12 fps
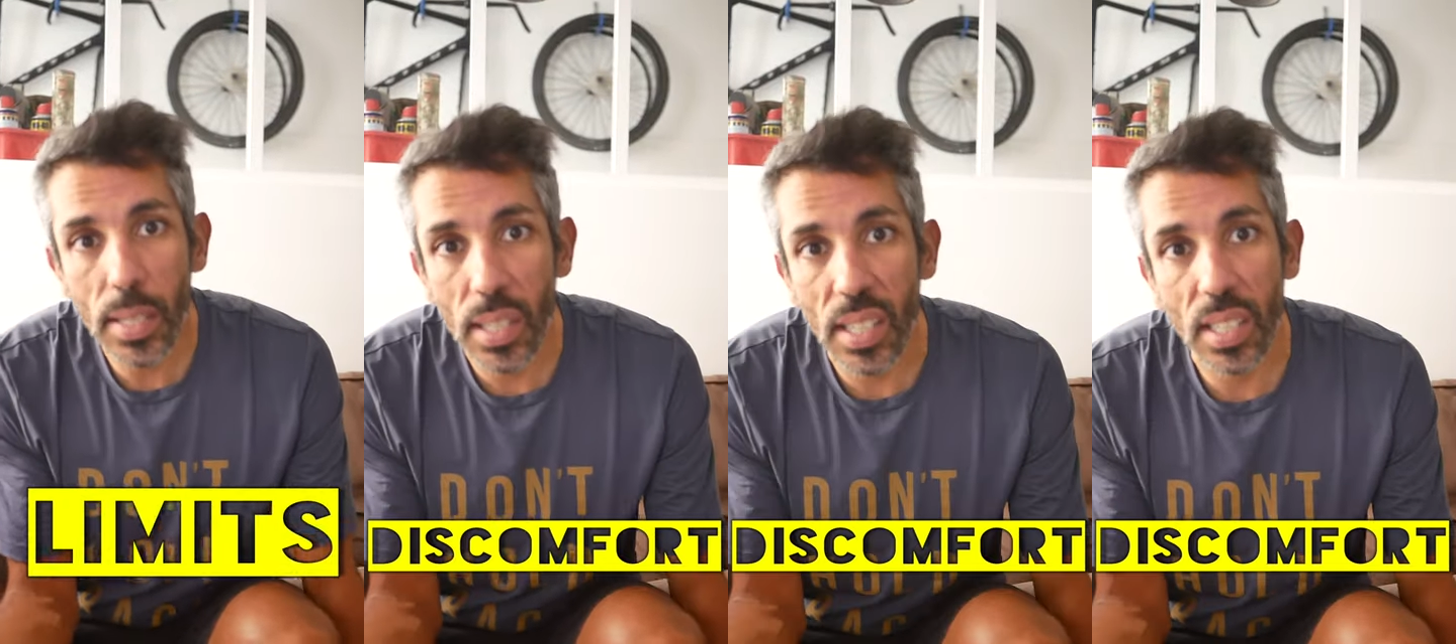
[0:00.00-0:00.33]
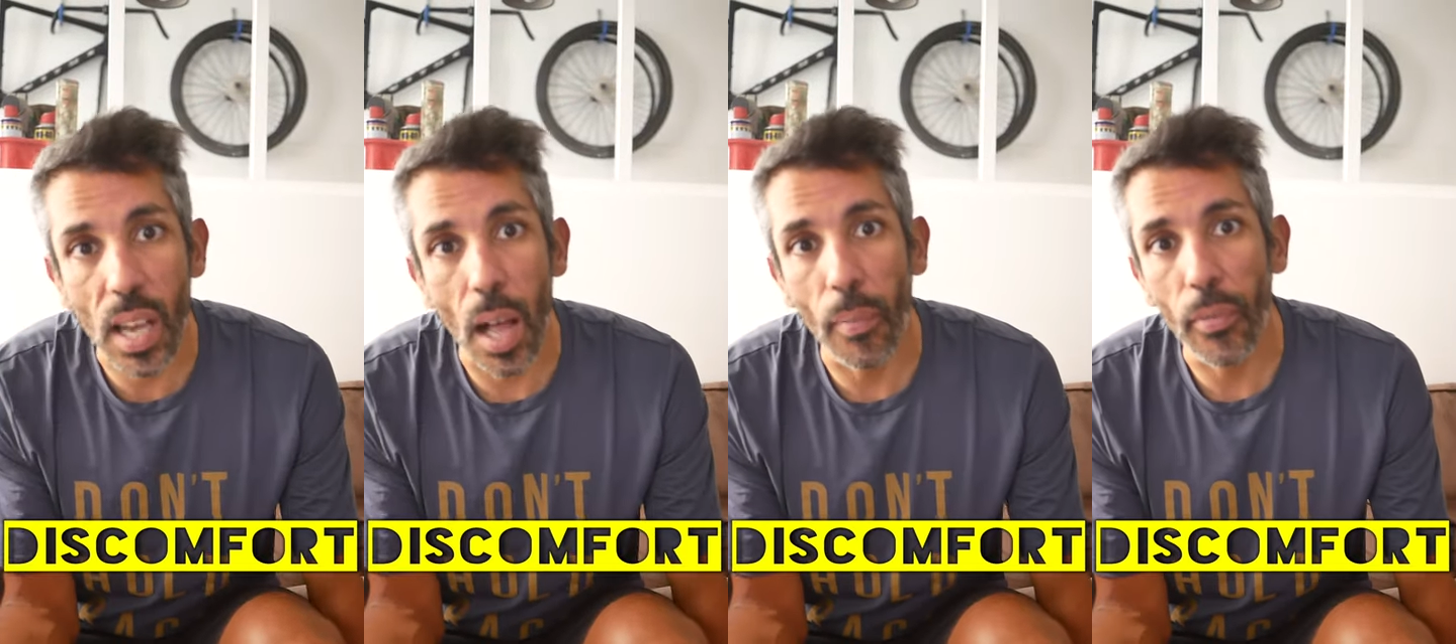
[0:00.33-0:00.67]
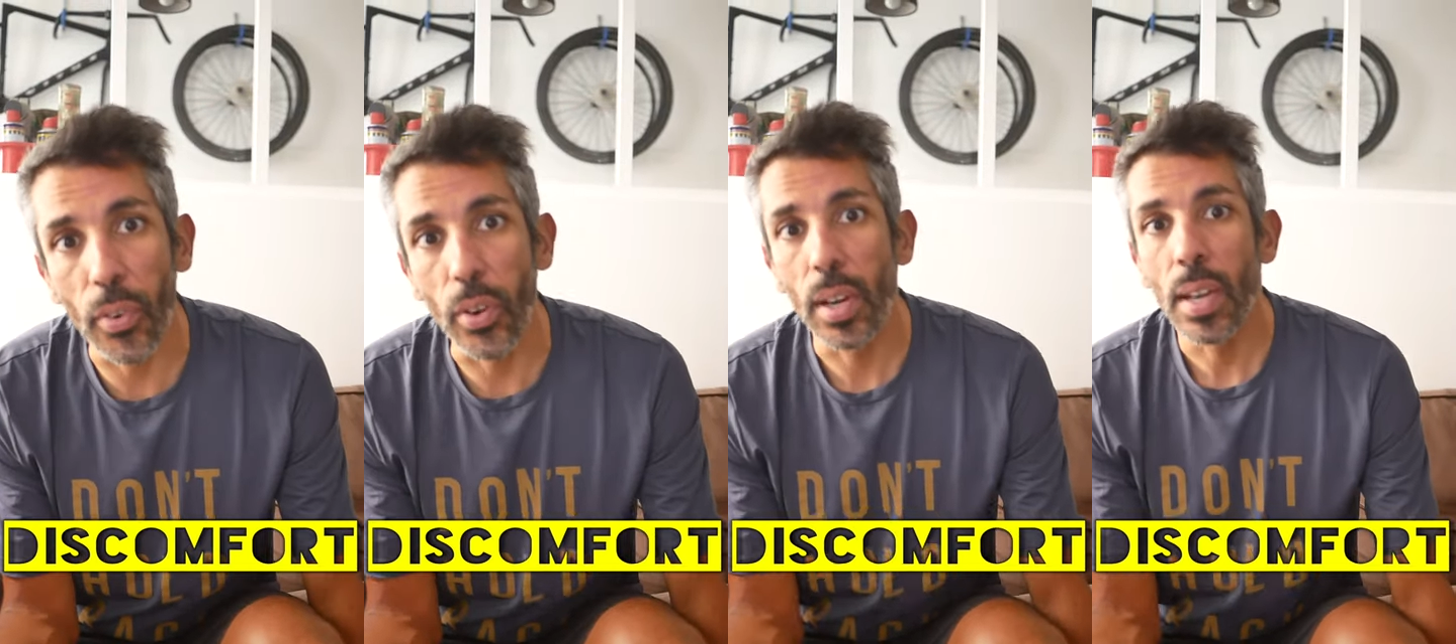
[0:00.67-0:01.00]

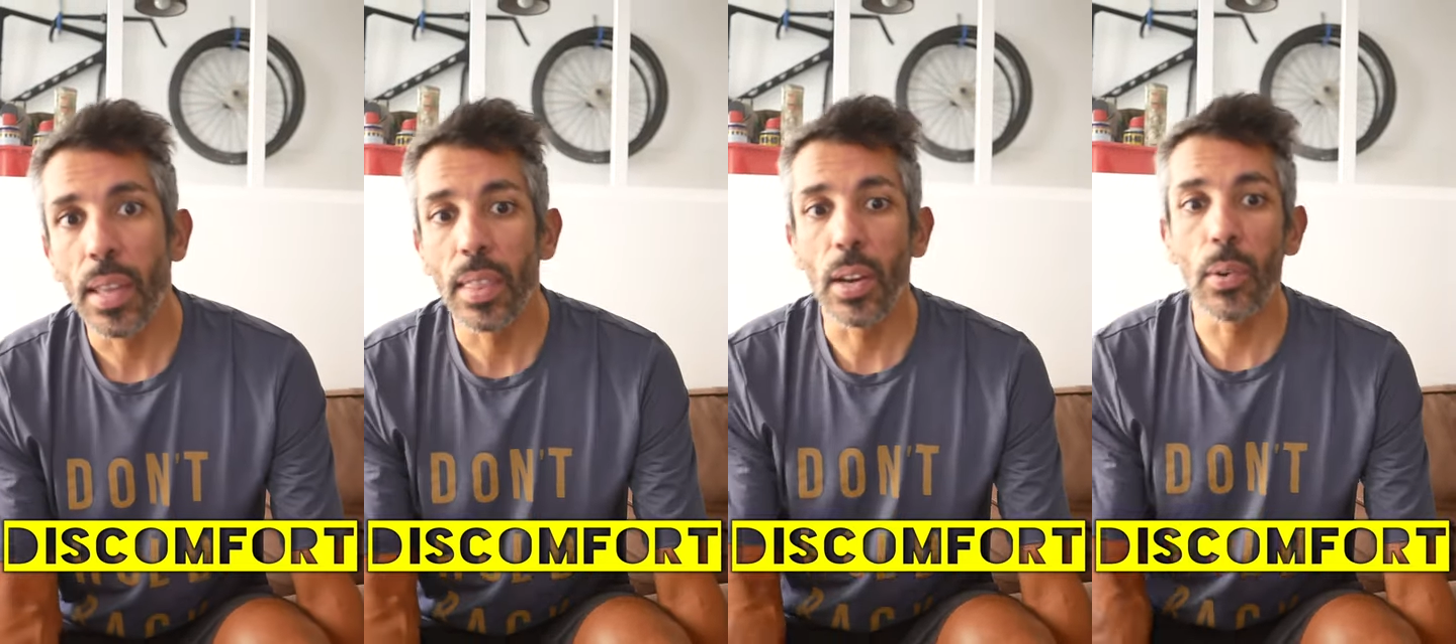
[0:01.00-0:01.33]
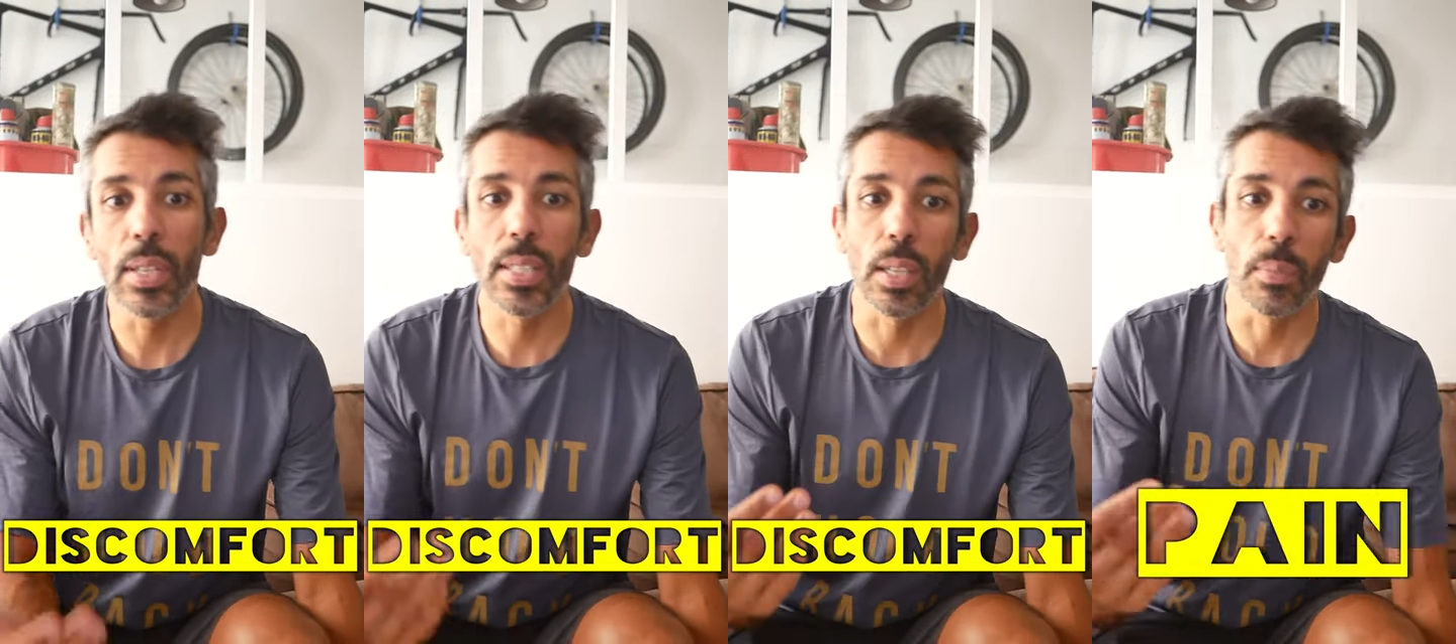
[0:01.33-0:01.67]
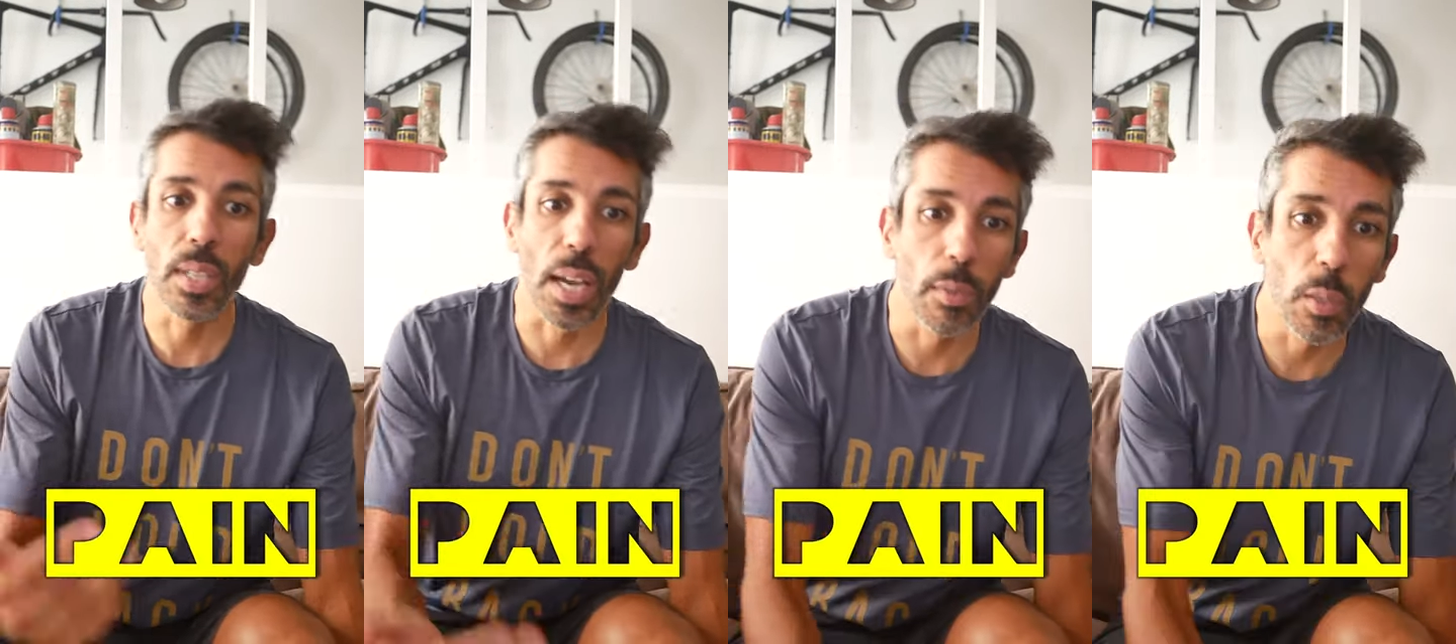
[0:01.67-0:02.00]
discomfort. There is
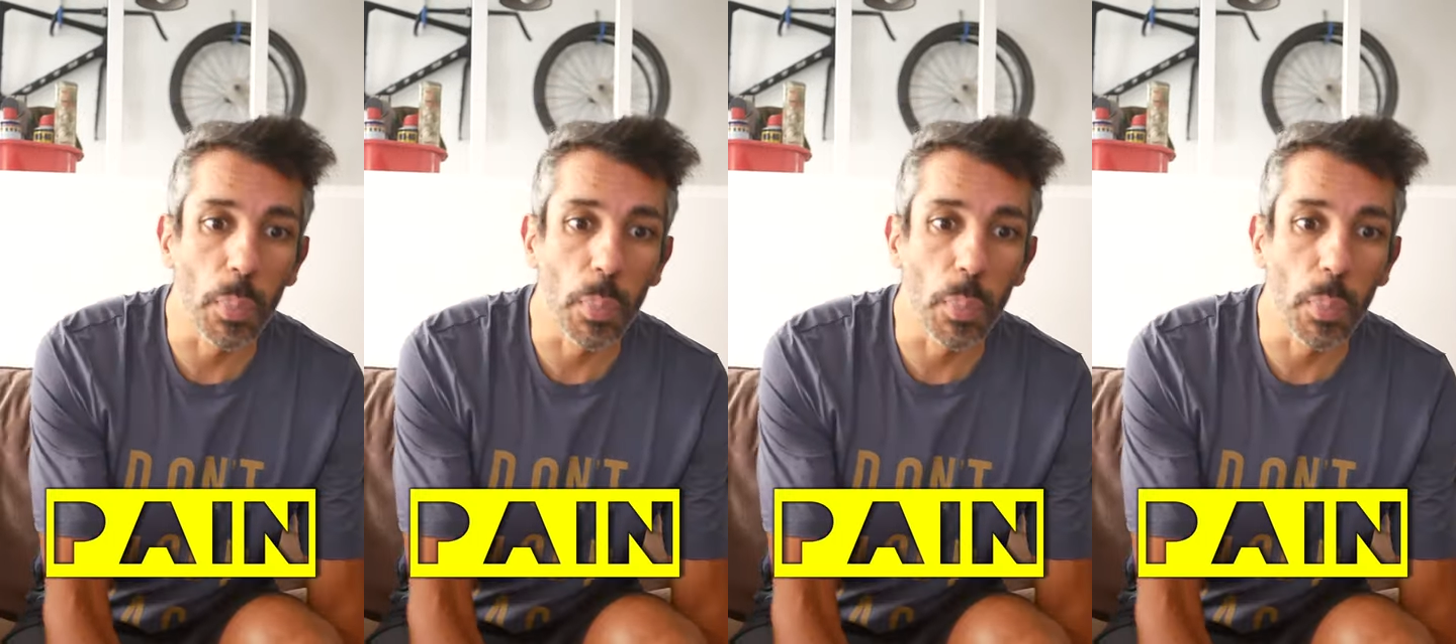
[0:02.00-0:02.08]
sometimes